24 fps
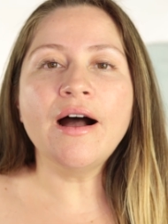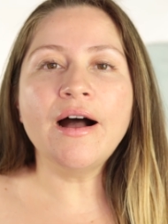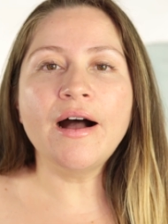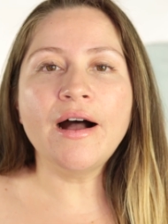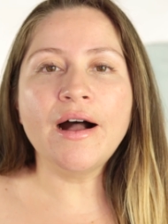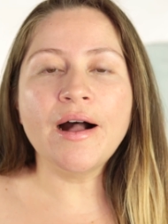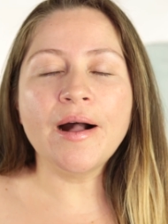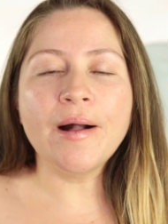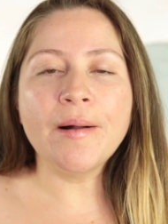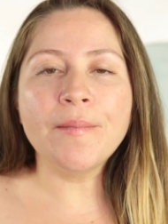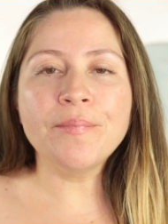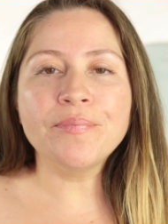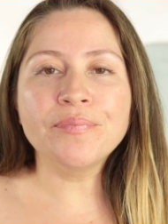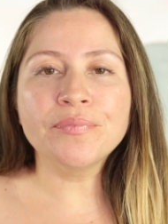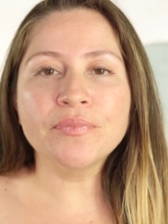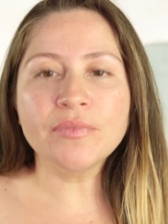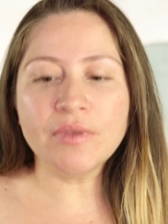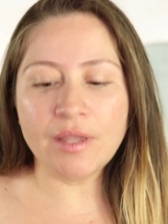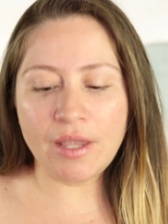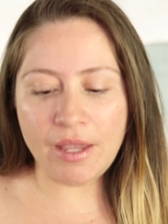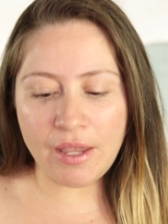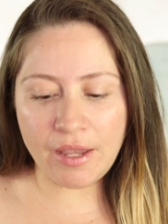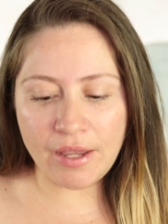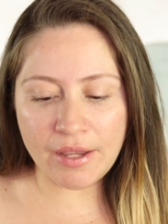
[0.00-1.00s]

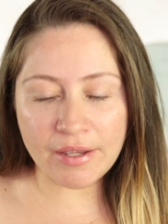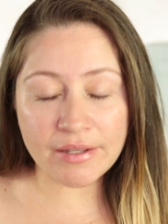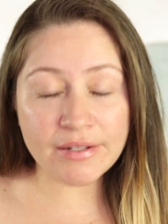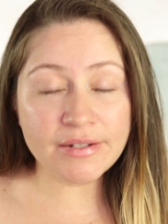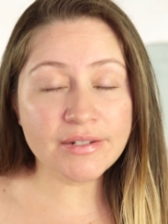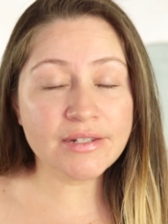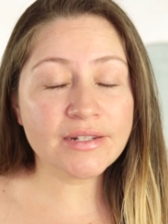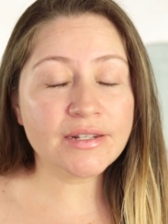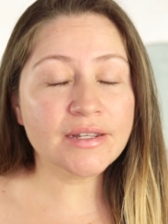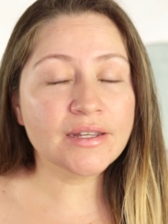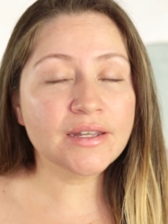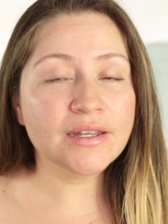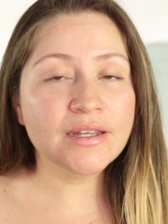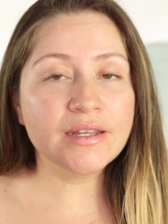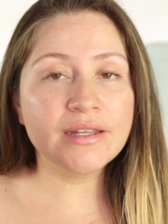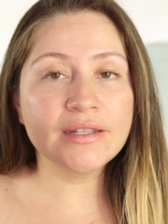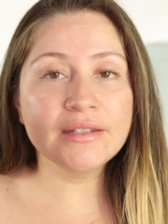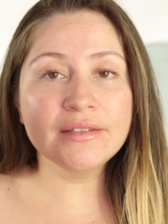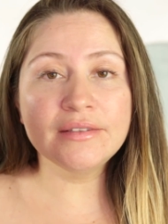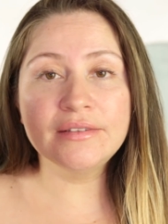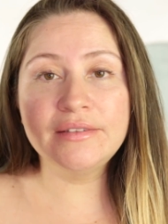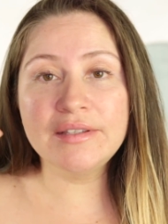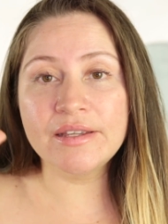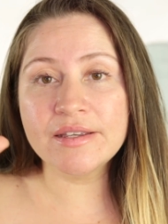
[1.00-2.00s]
Um, and
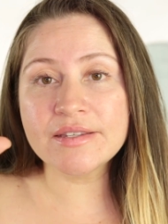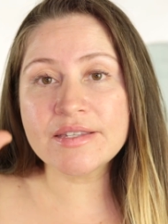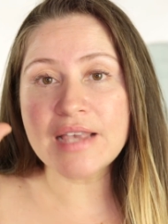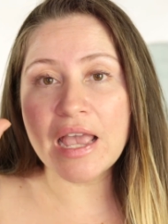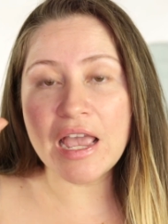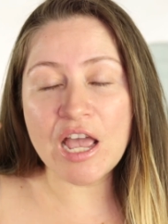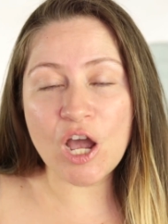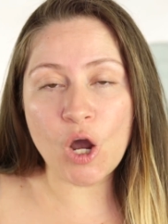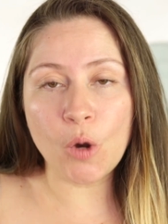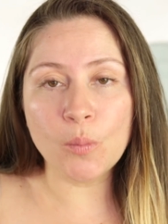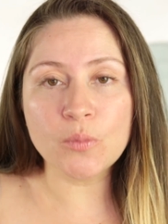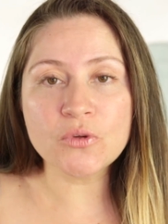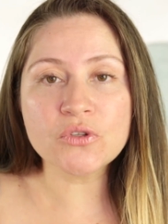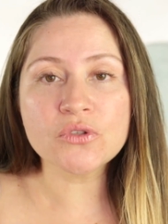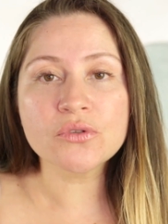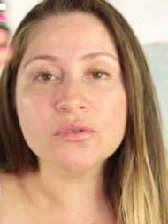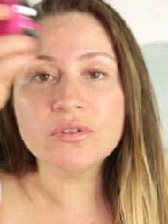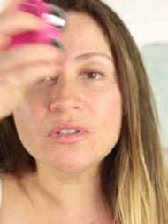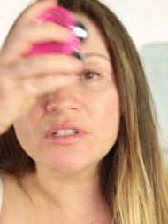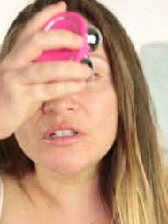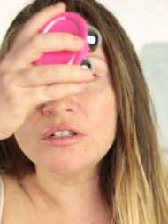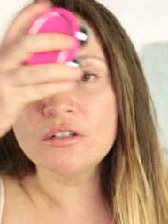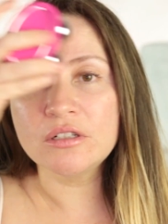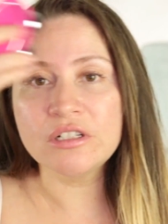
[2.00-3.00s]
this helps
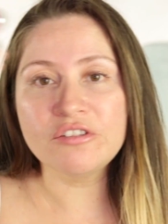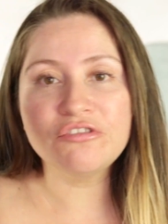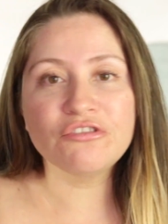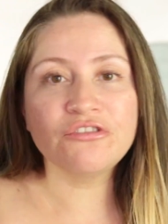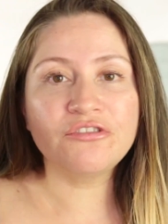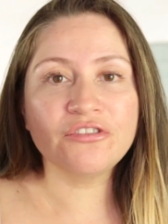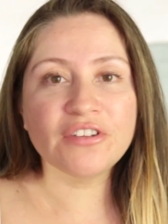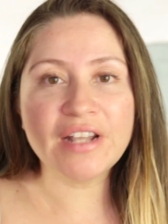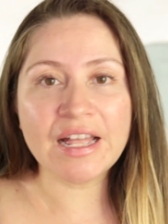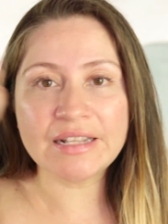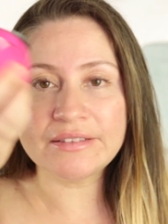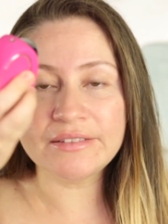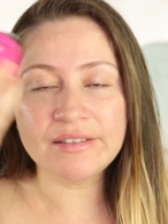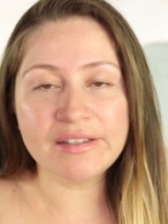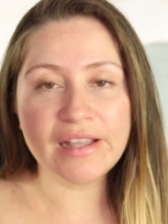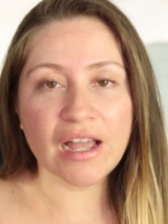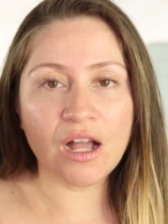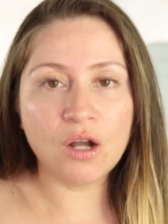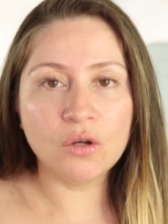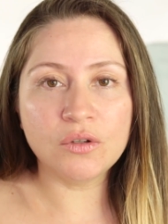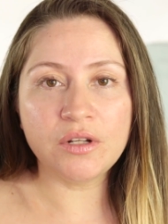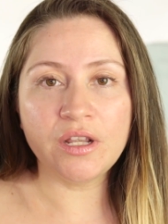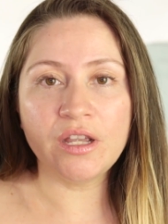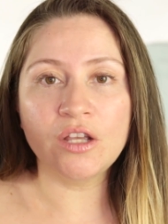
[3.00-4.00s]
to literally flatten
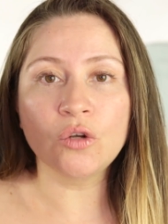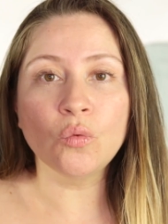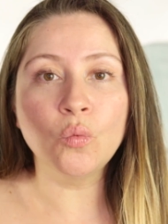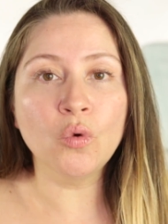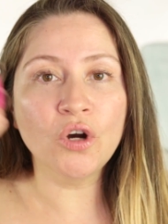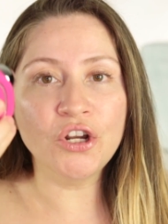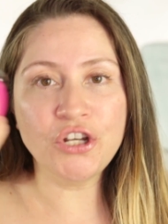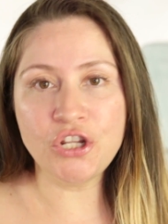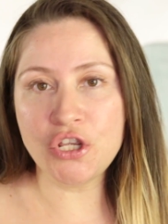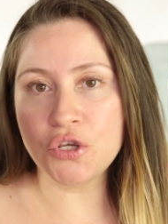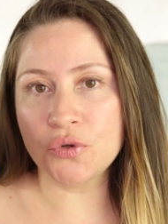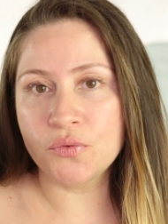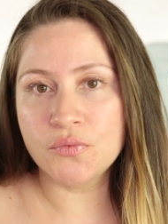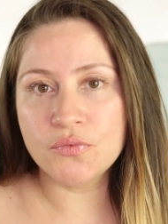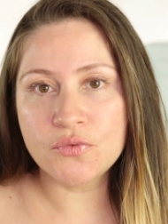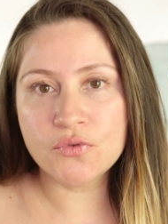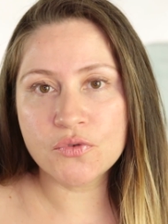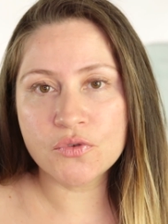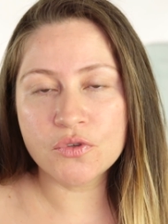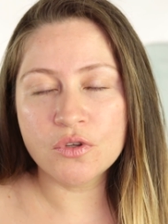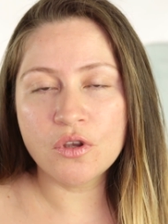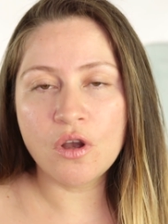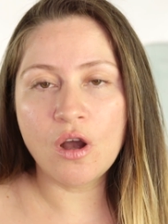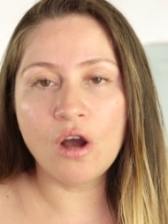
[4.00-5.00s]
out in one
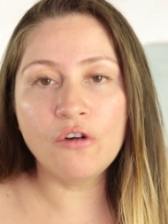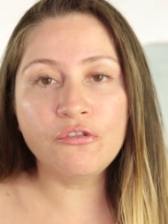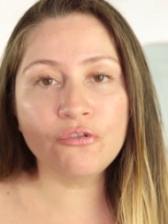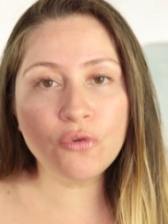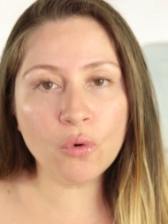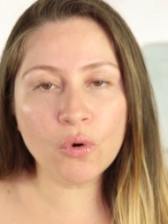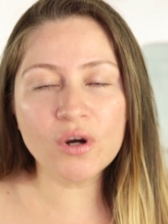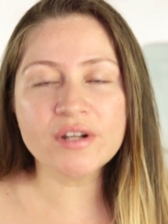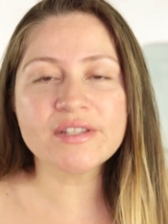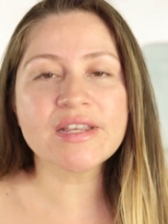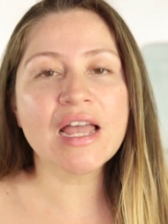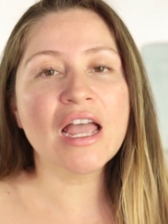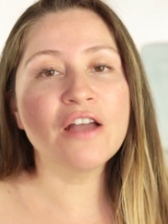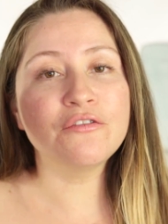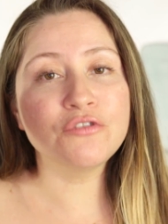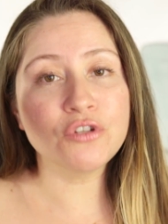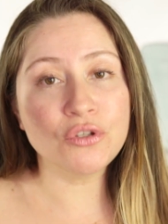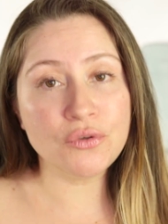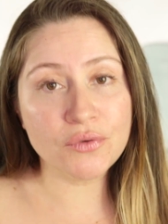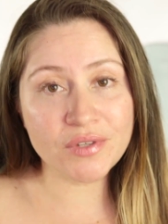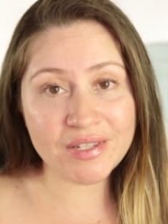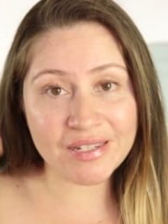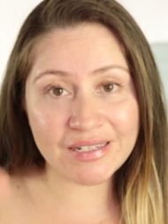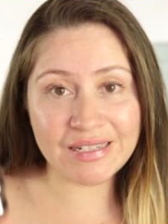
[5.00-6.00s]
use. Of course, I have
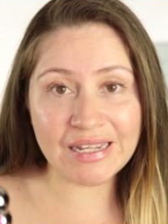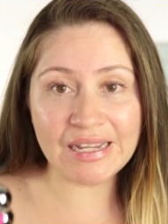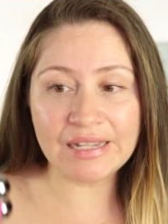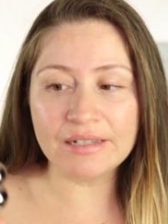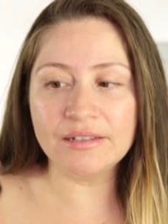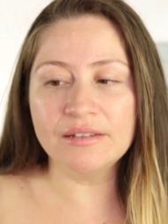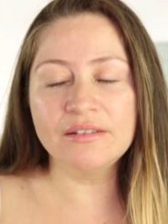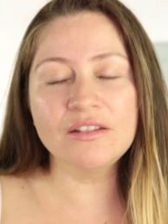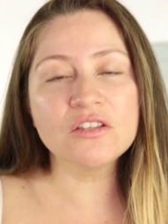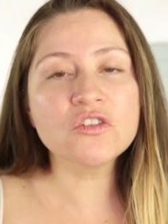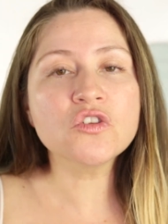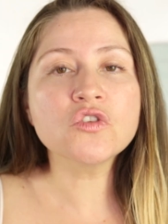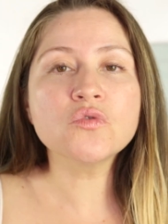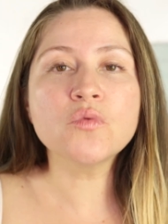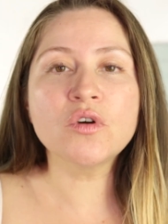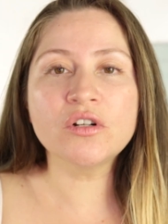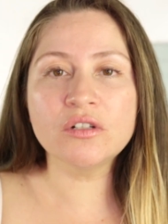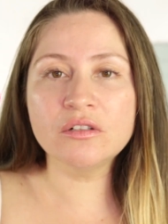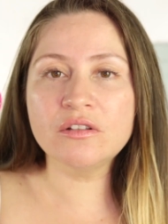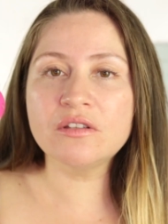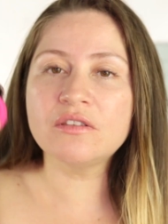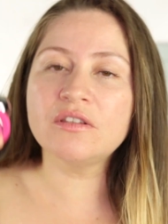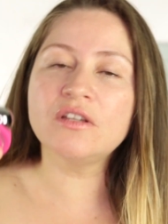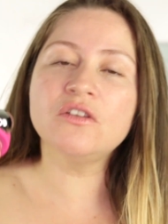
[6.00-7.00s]
to use it daily. This is
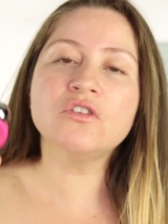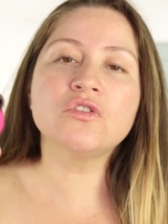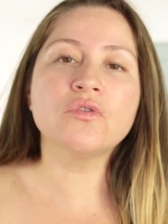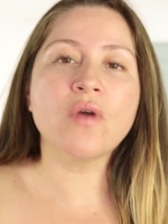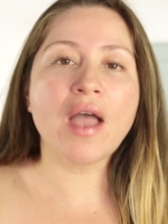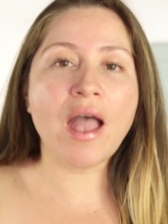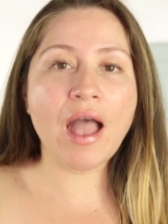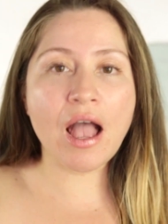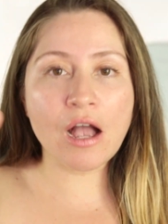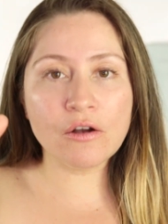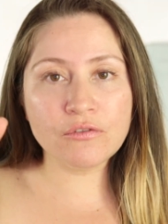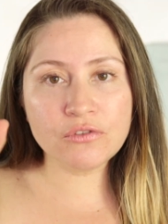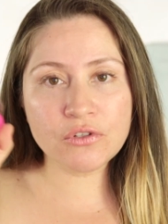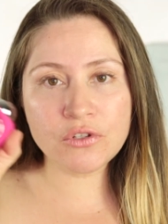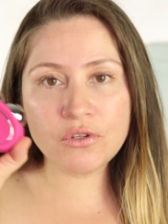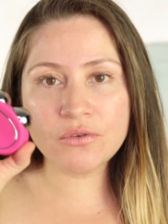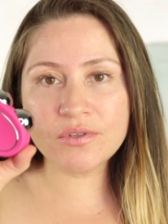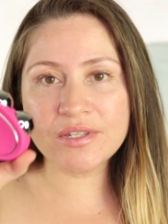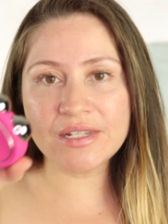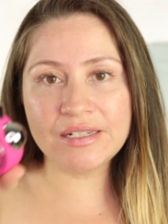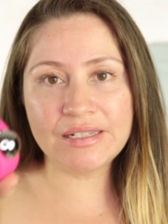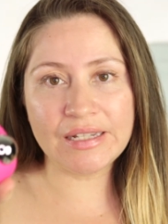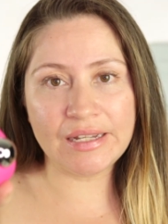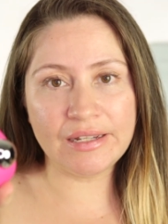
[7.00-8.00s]
one of the things you have to
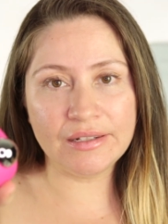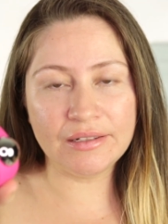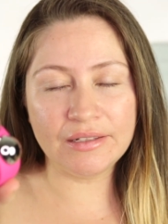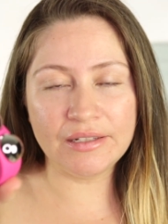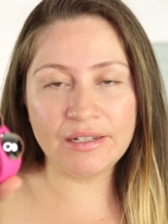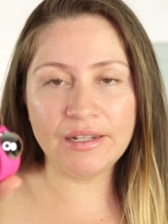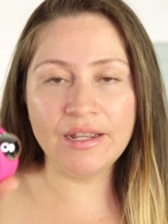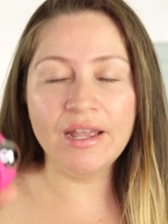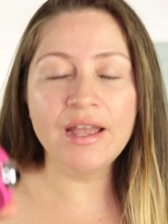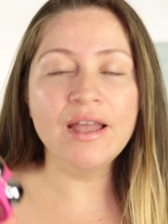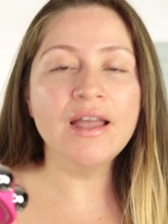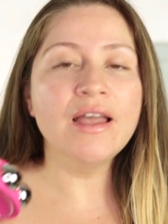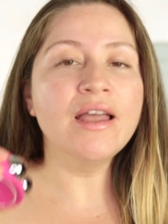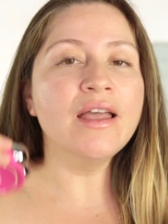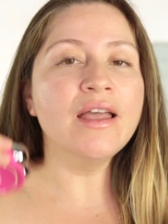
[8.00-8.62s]
use it daily